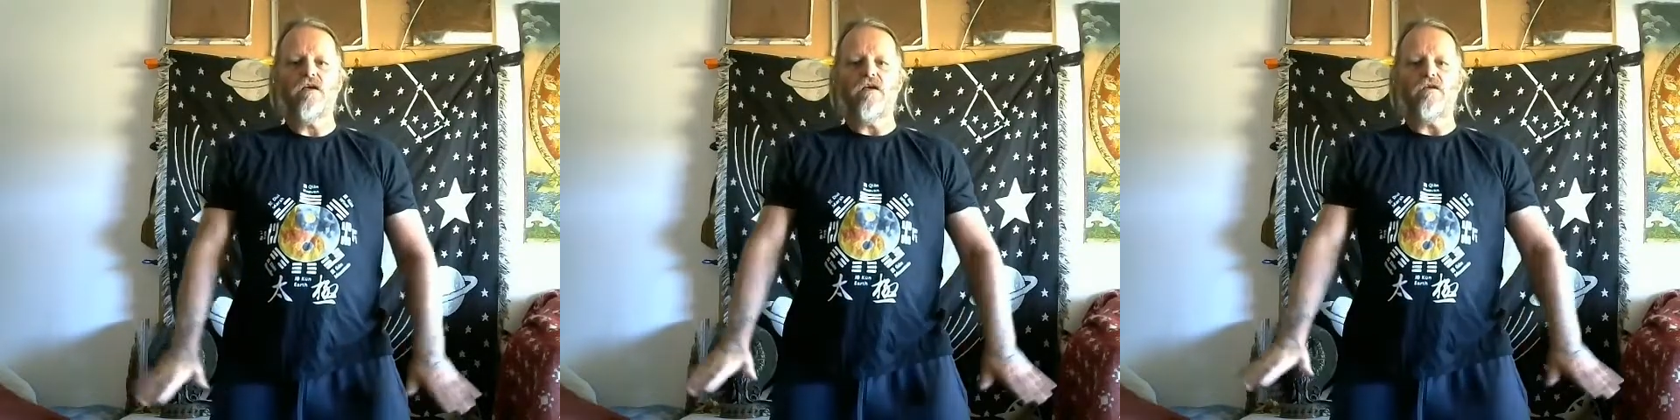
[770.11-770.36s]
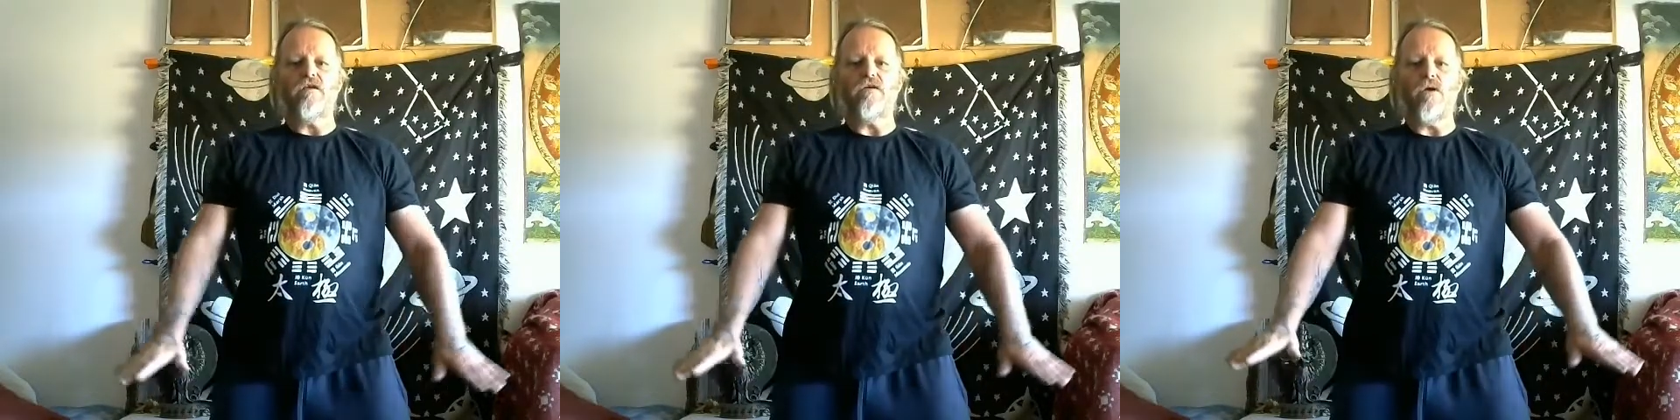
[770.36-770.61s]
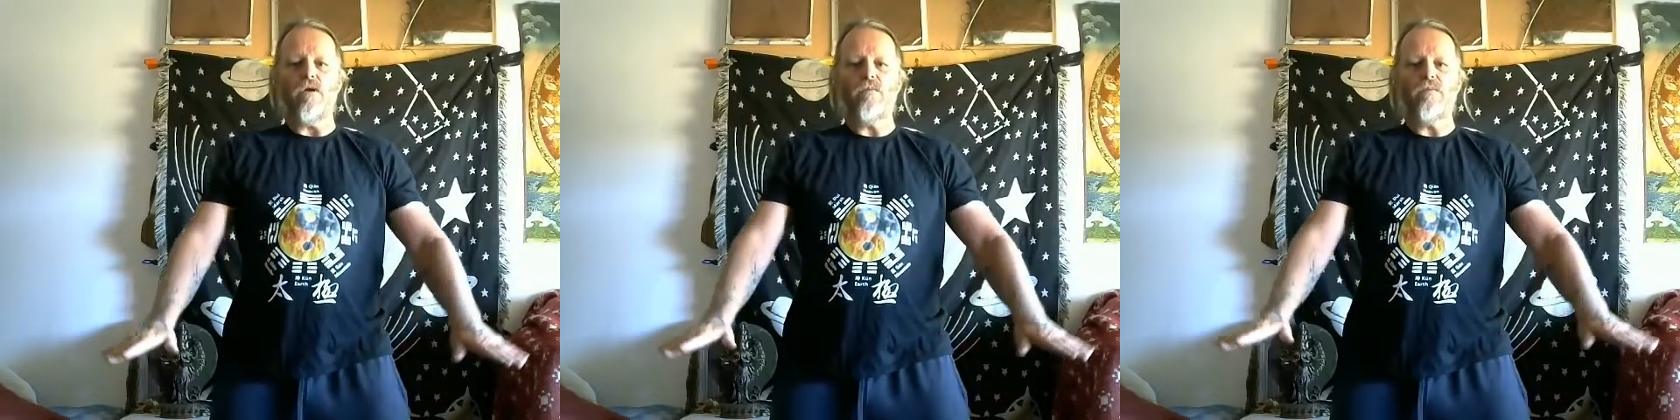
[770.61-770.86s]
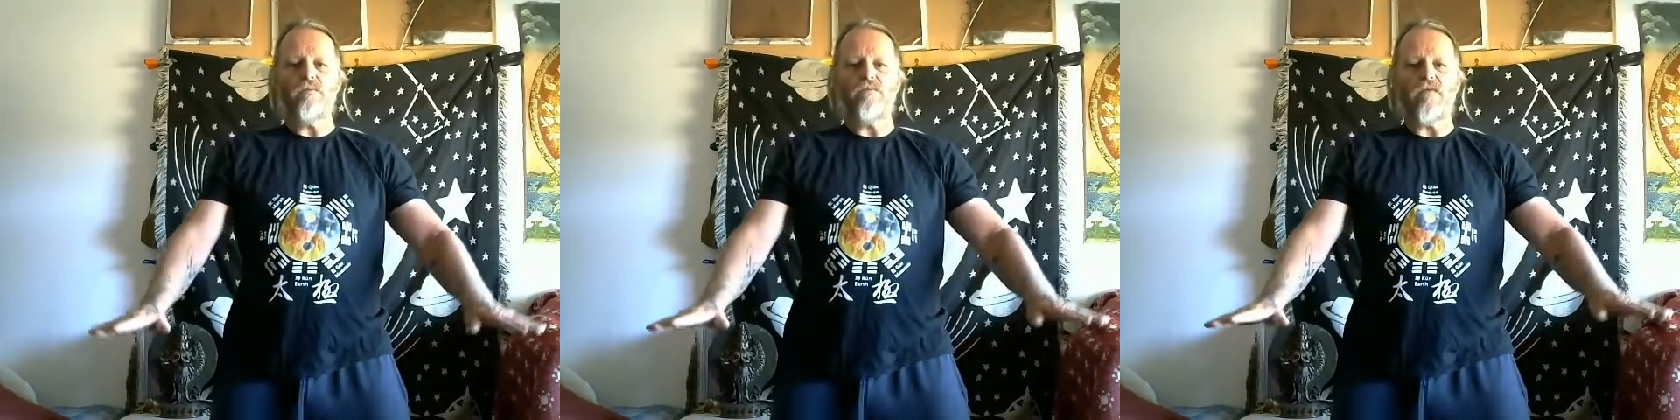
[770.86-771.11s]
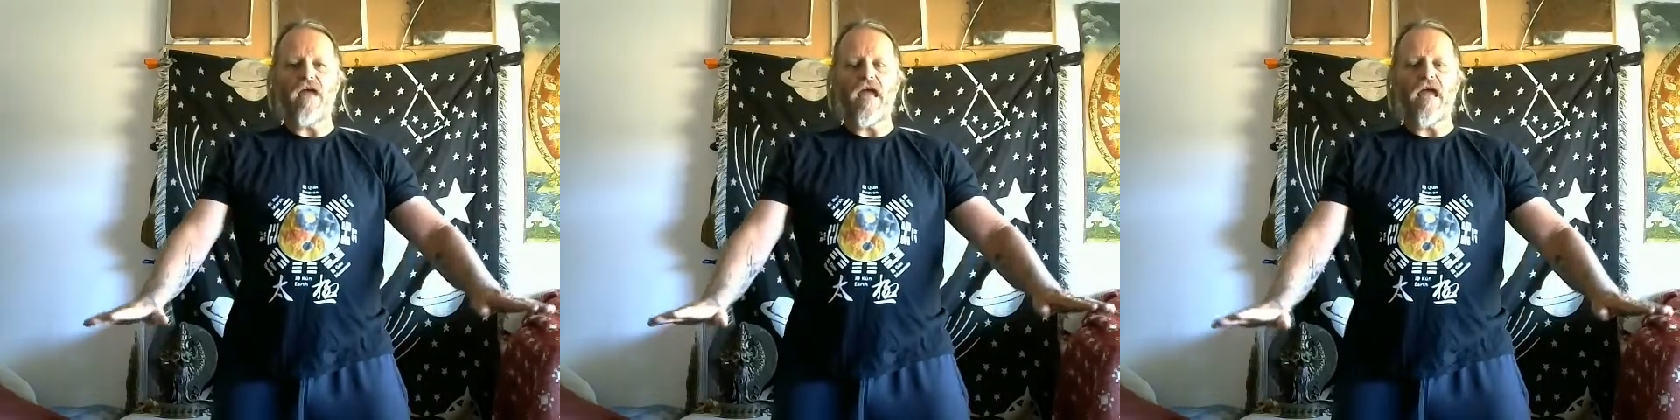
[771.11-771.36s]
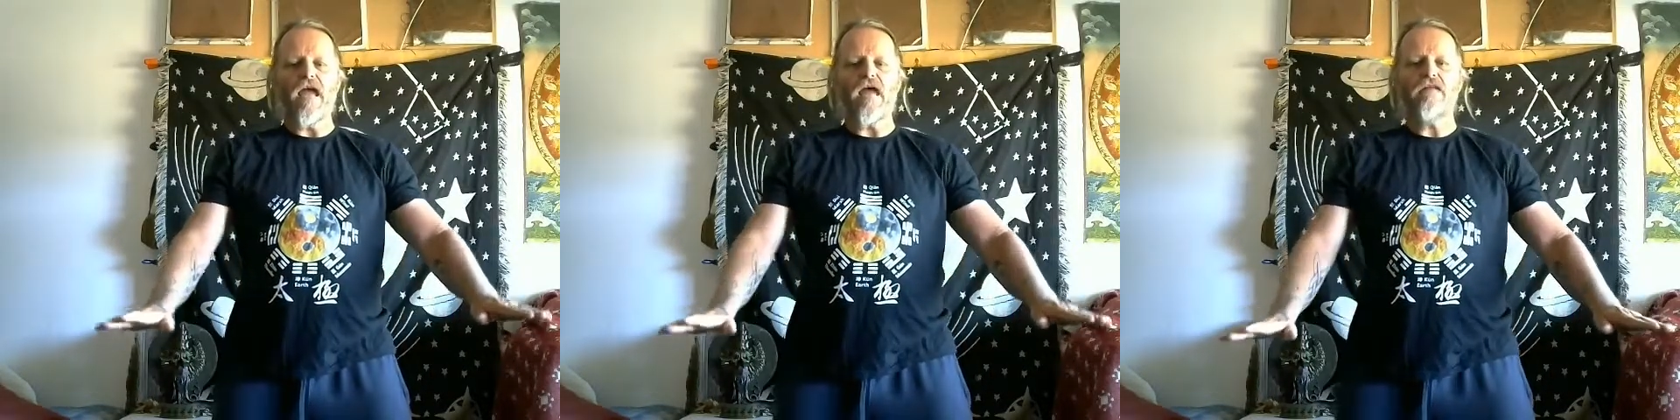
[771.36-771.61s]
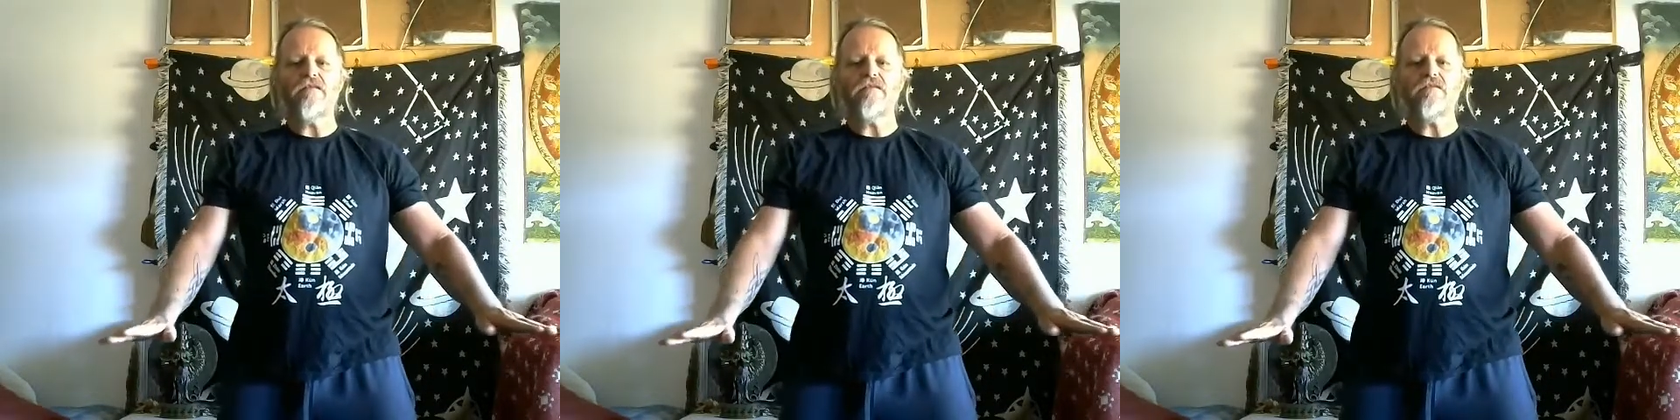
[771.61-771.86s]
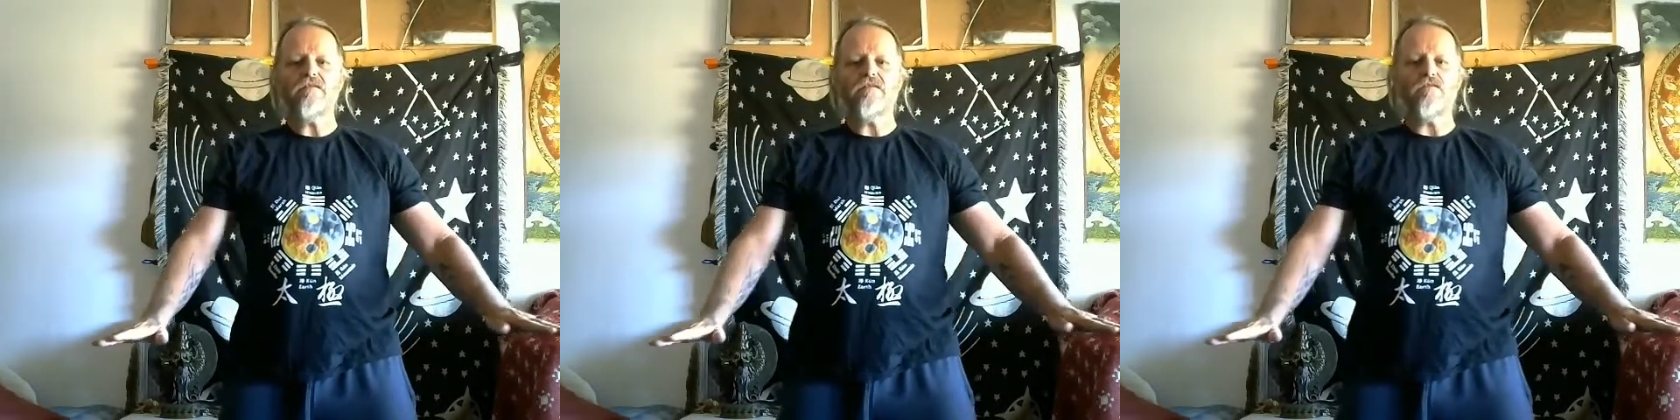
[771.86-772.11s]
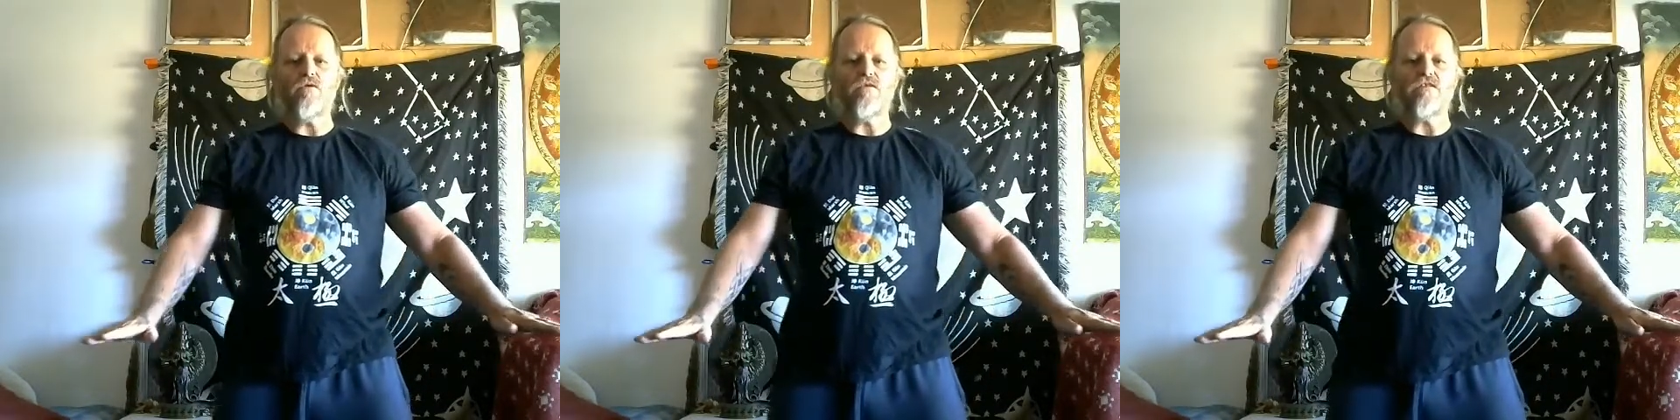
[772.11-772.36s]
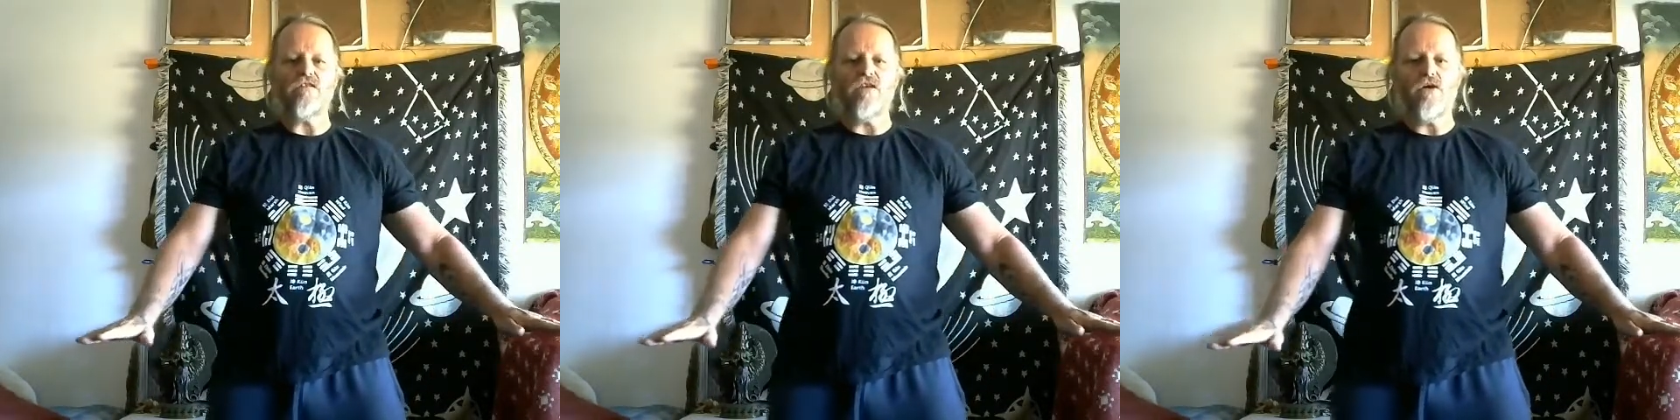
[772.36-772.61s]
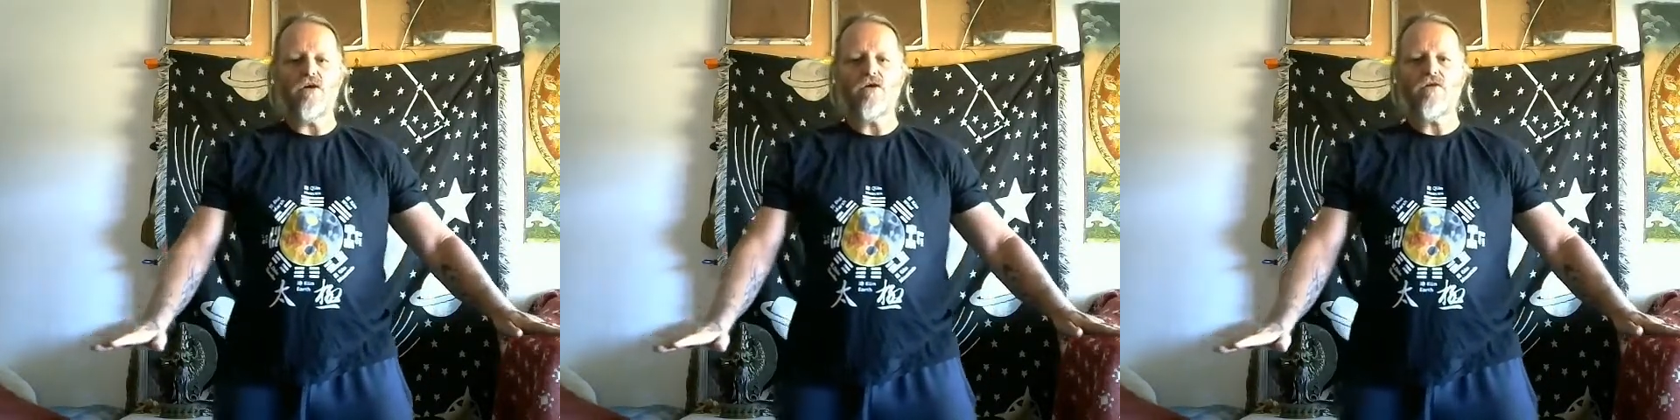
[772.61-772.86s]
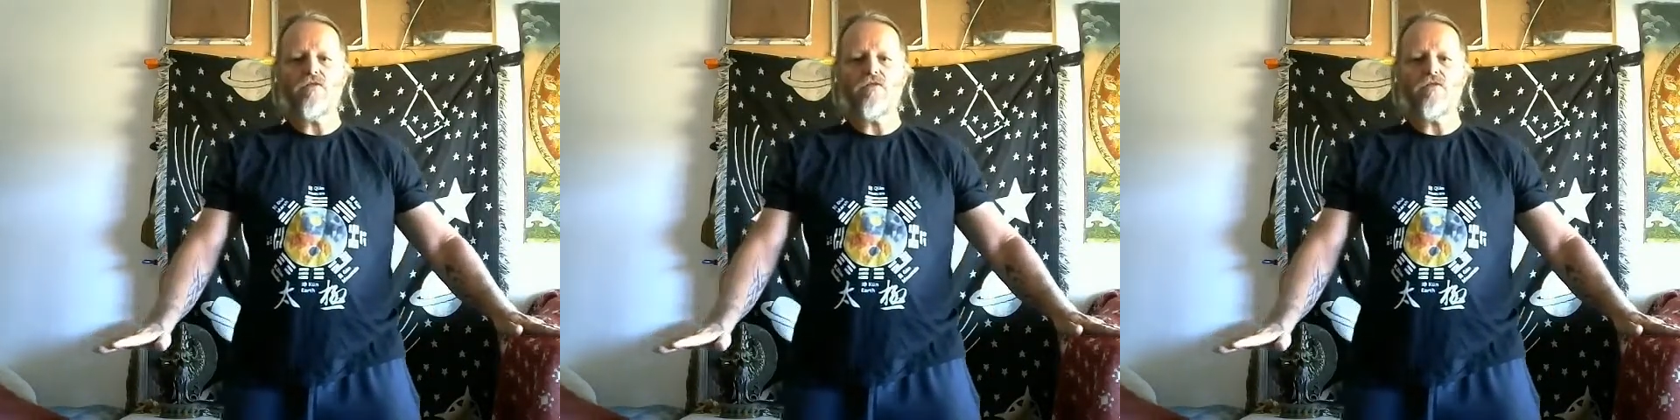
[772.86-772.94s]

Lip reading: You can open up the hands towards the earth.